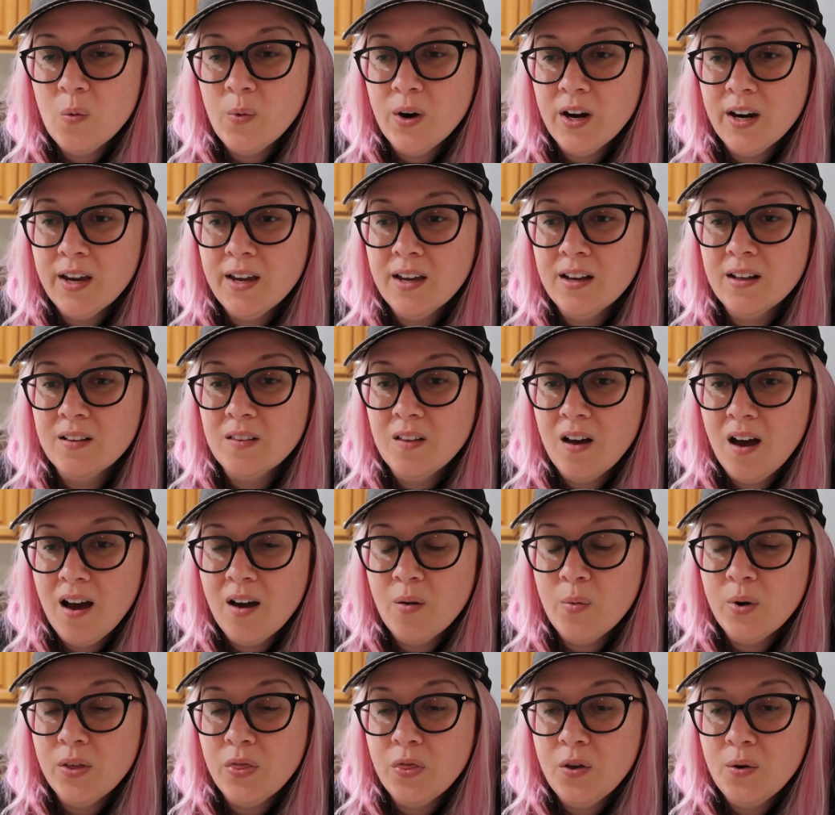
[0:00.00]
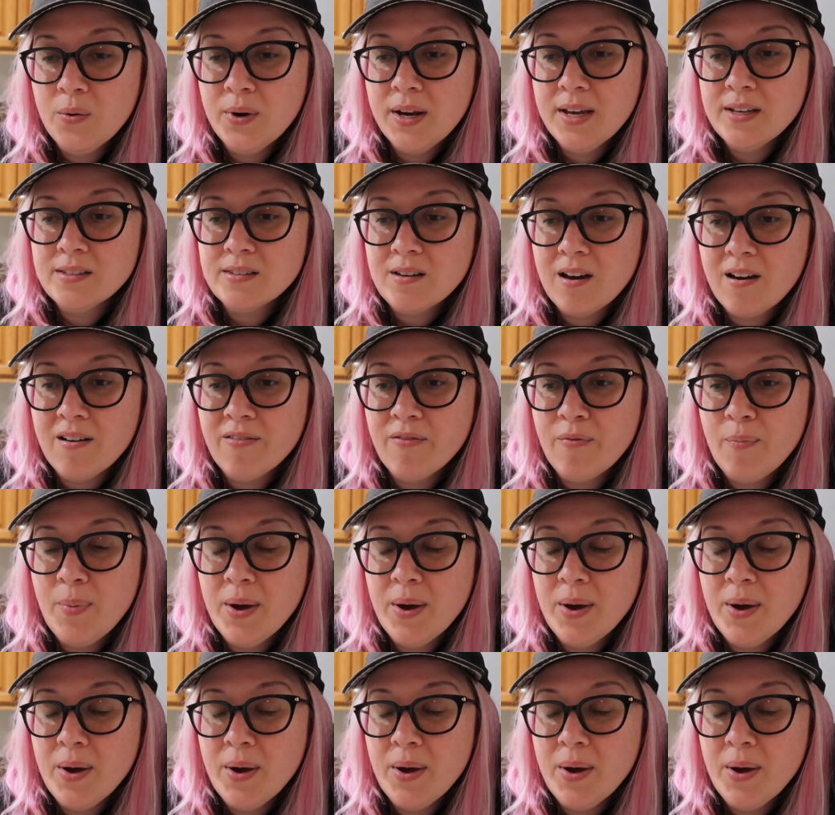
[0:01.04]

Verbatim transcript: working a lot with no days off,